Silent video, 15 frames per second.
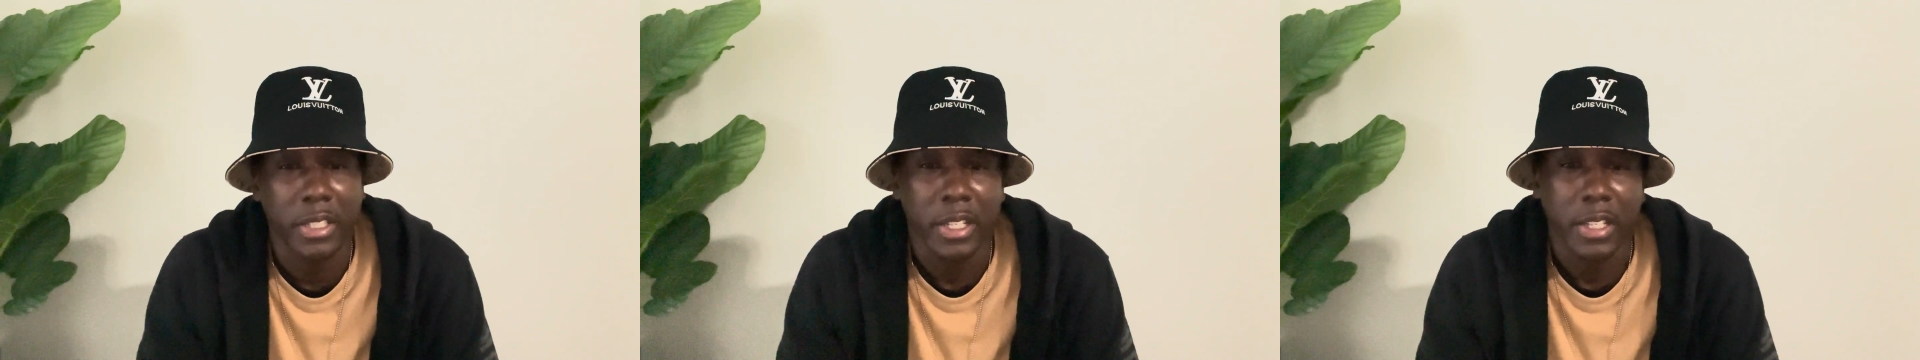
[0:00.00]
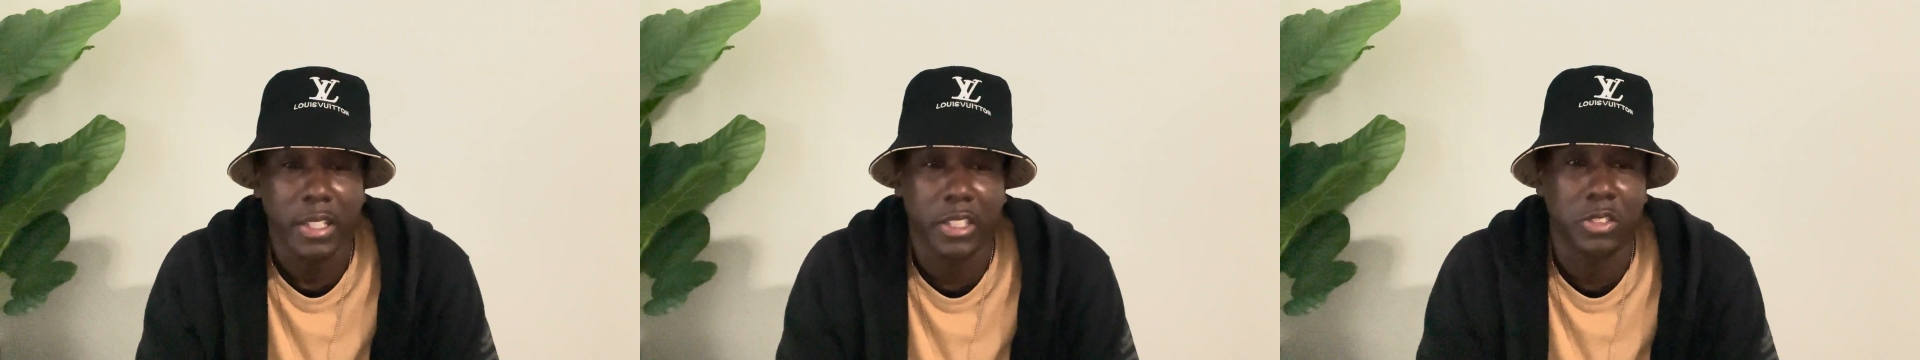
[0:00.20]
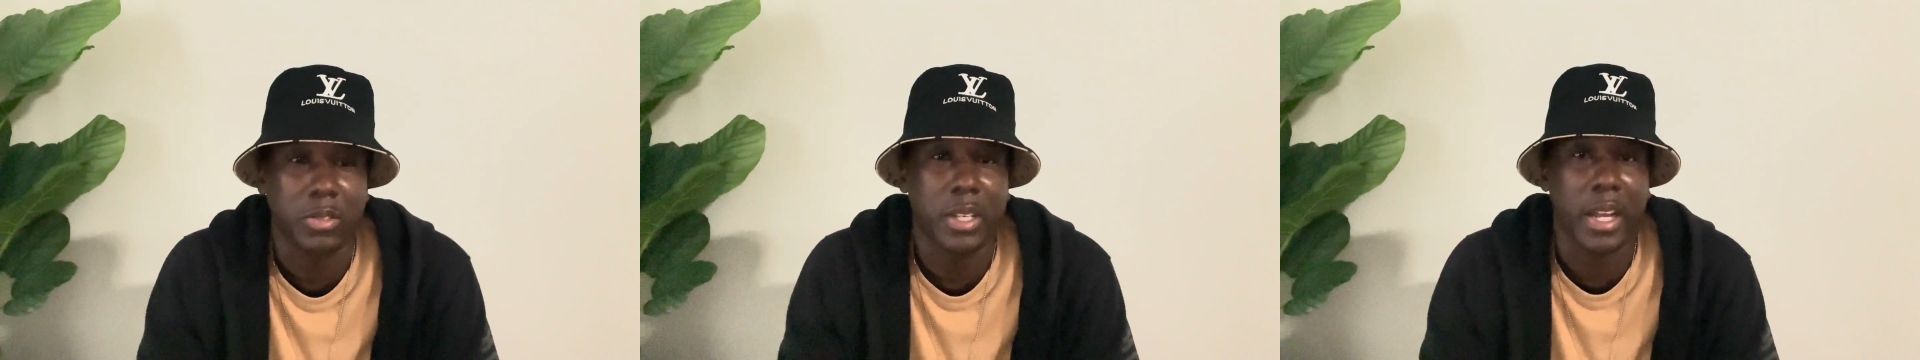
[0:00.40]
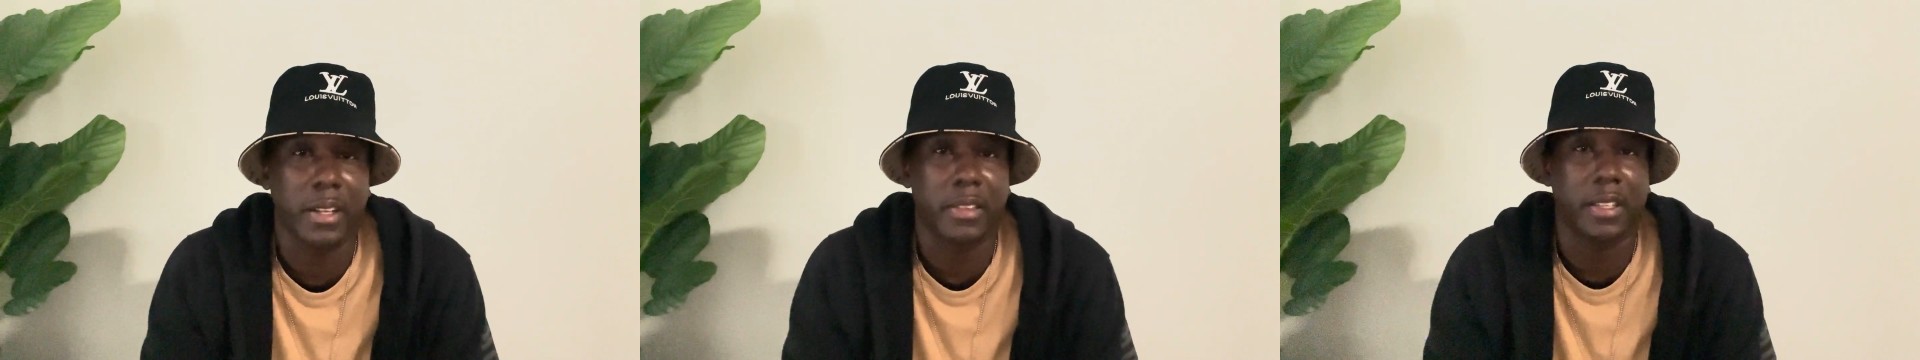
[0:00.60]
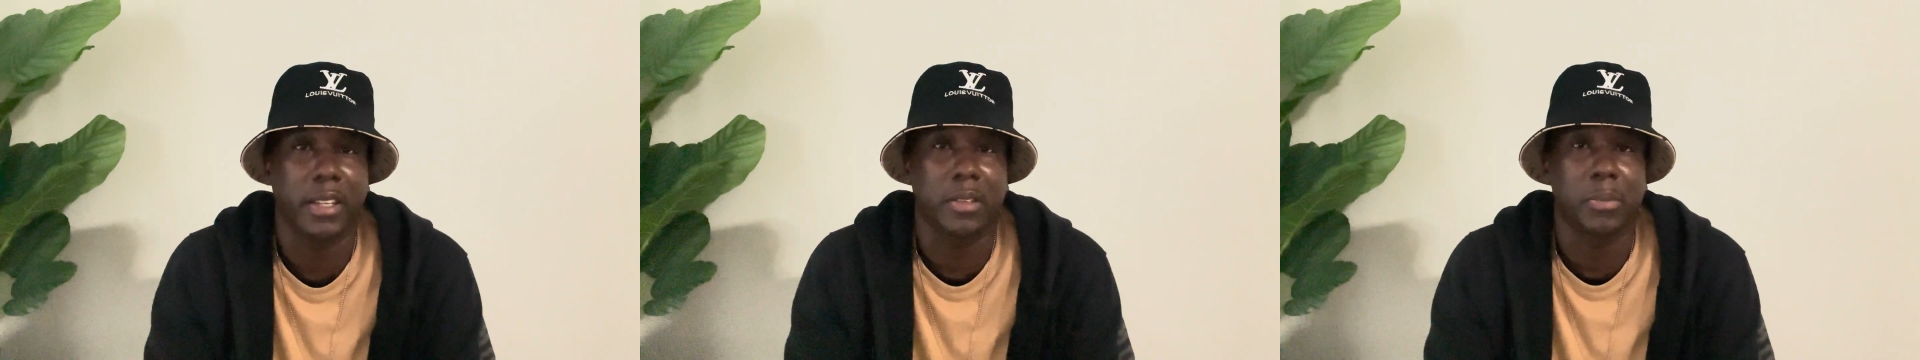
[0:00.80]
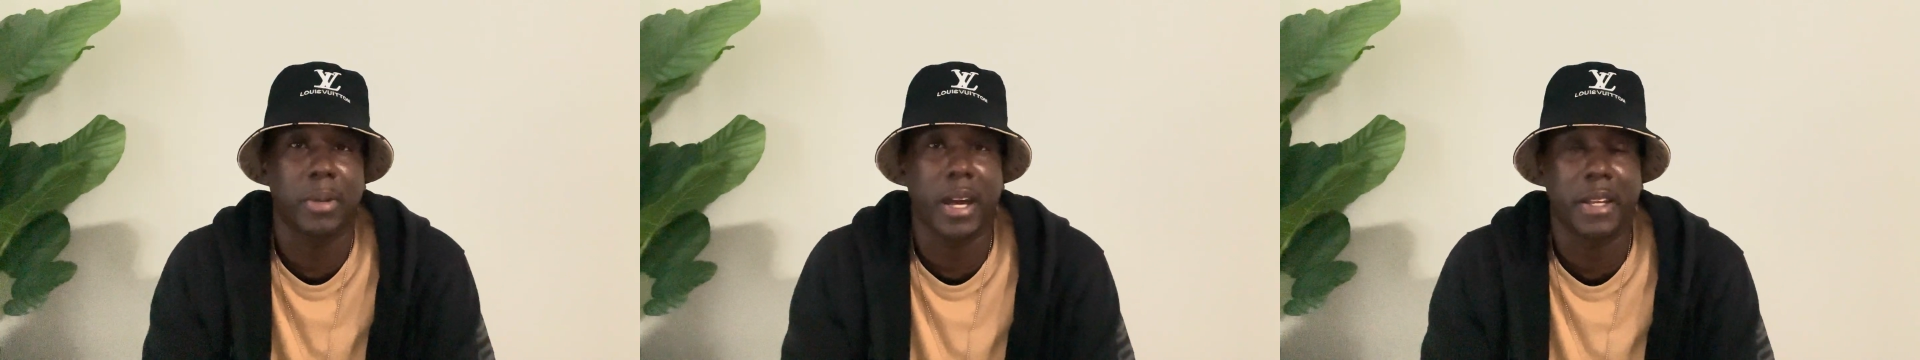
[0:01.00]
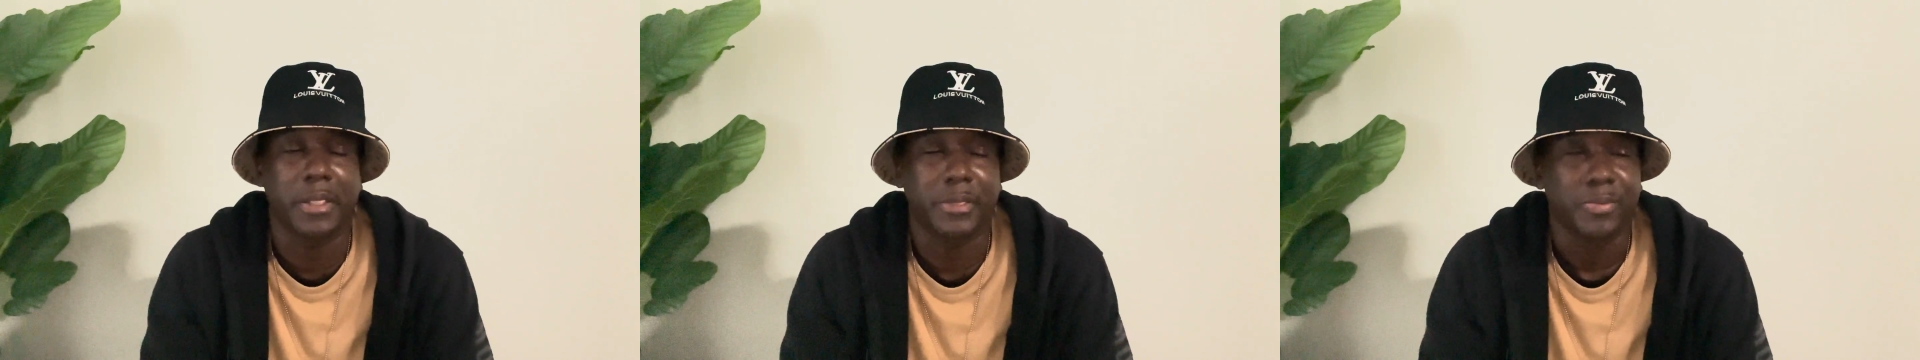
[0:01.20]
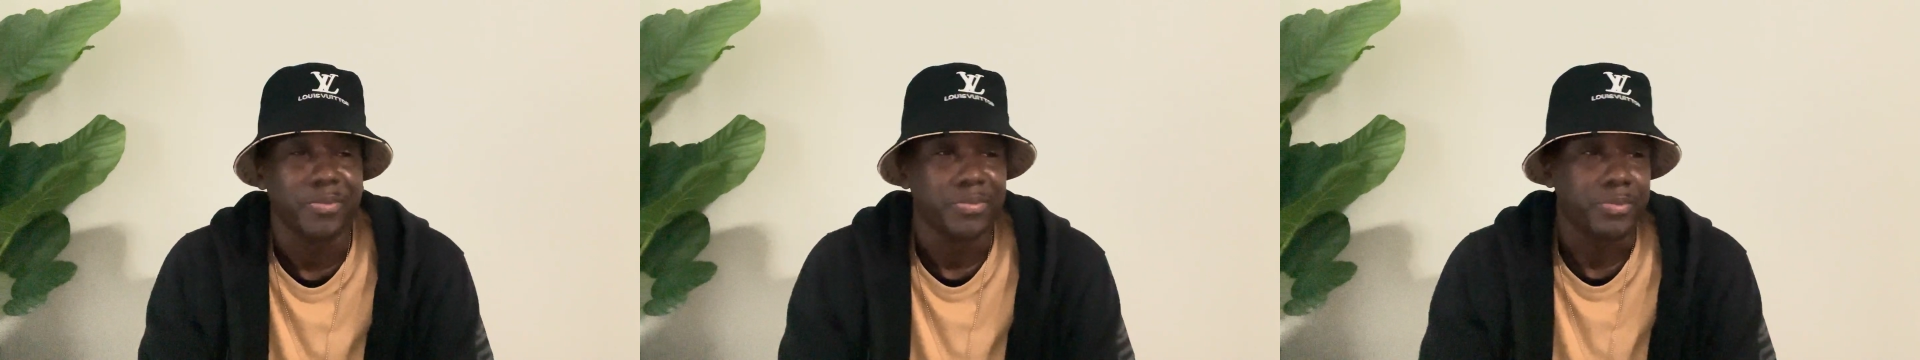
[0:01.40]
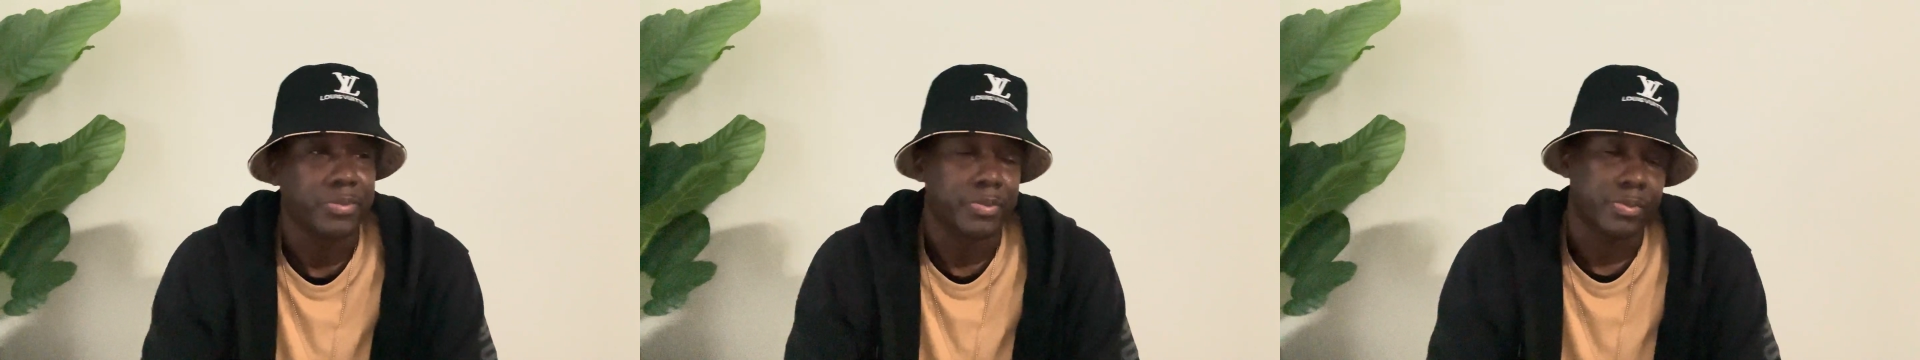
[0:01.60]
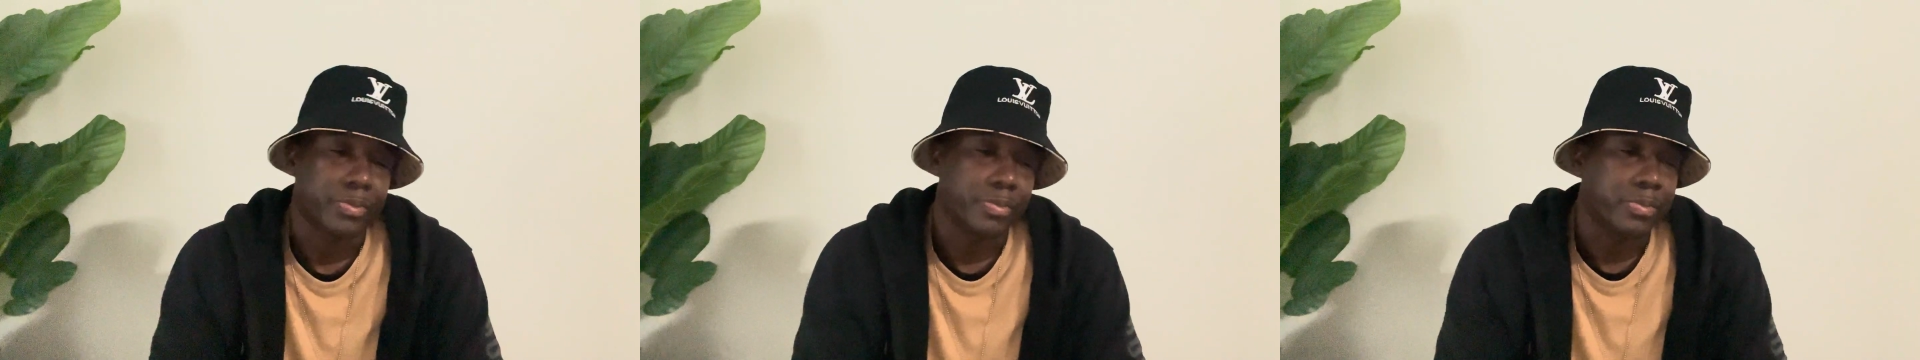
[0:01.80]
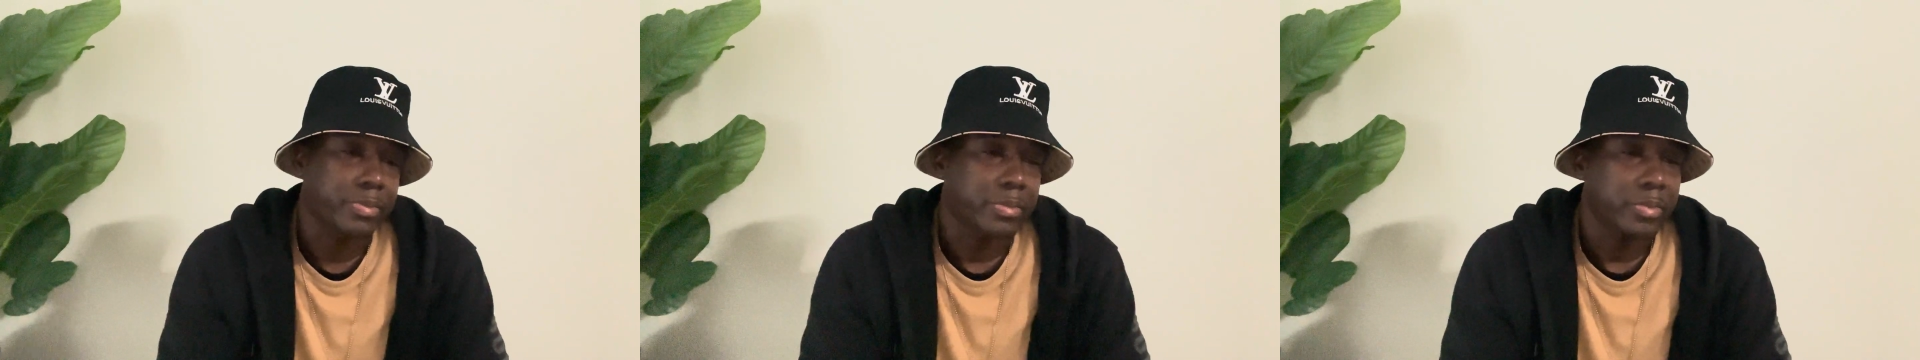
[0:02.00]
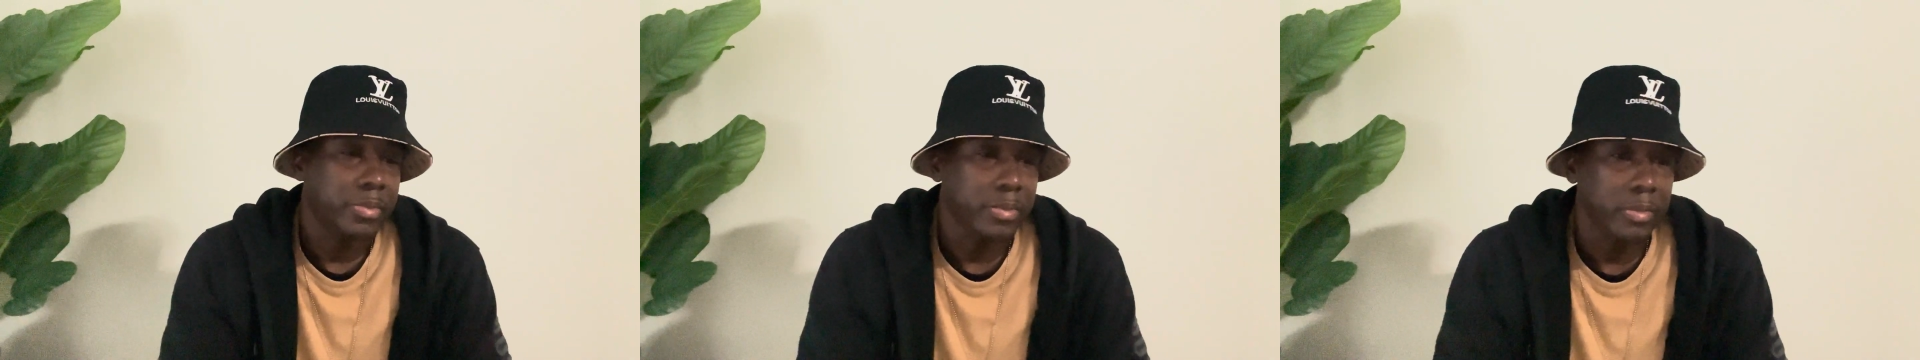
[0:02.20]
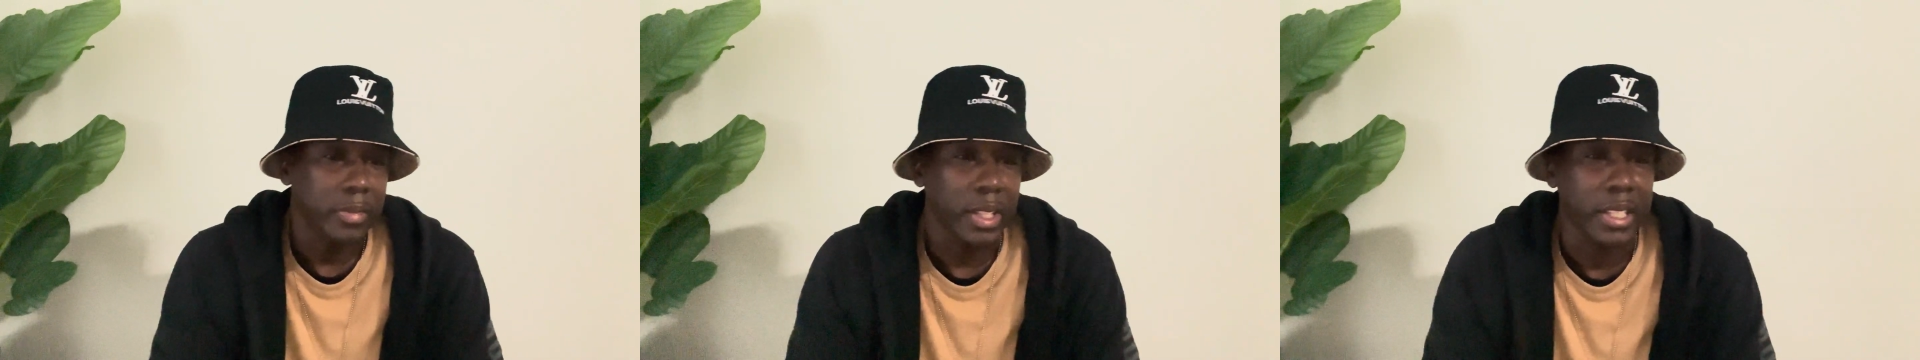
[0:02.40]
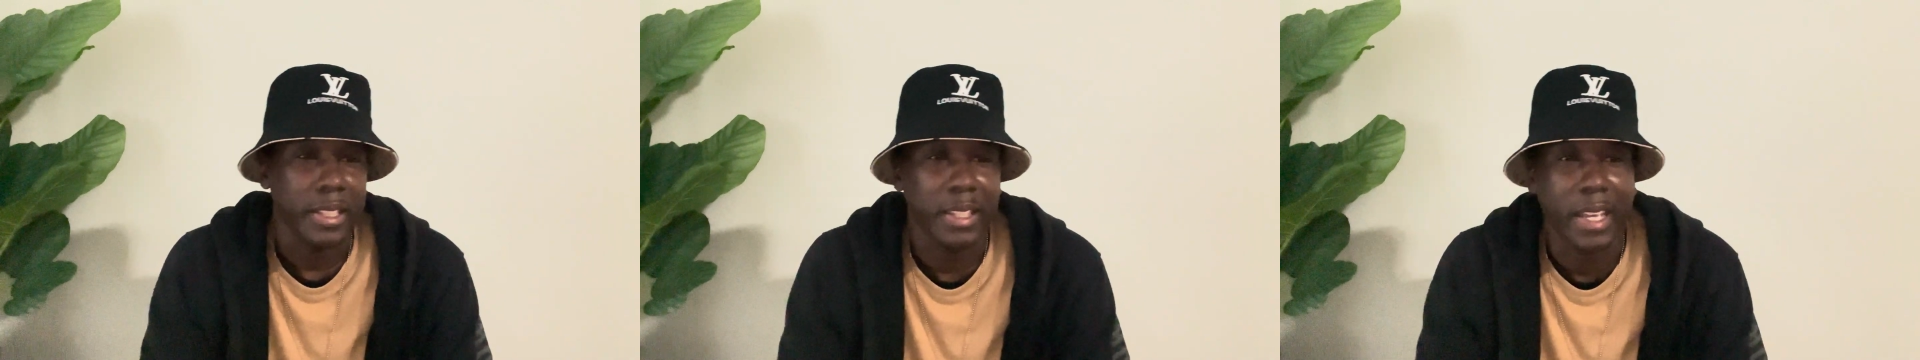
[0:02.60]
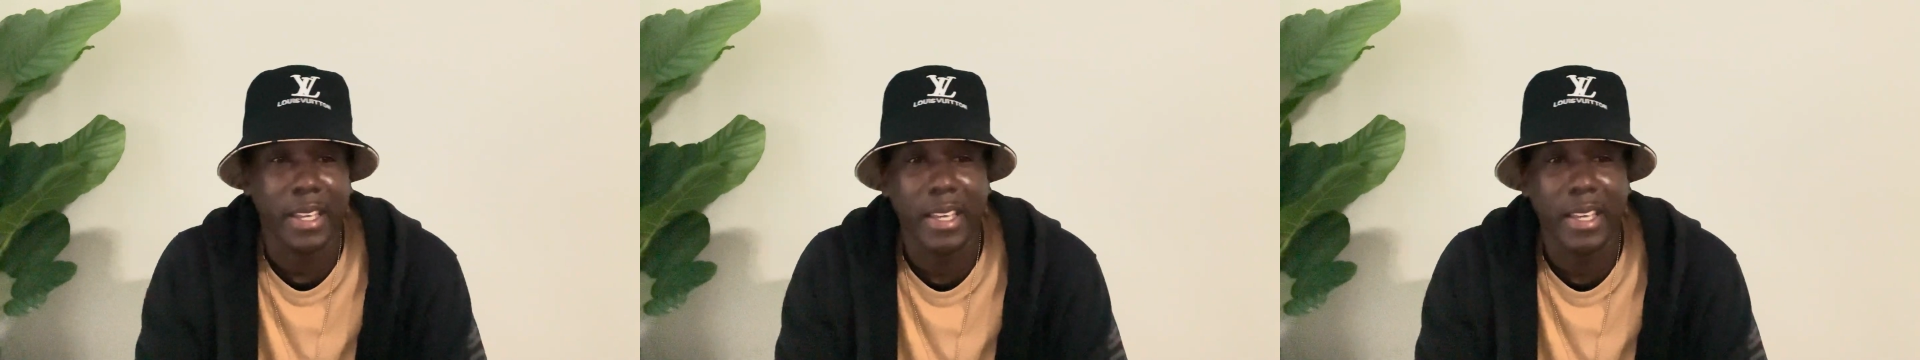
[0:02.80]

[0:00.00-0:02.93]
because you got to think about it. They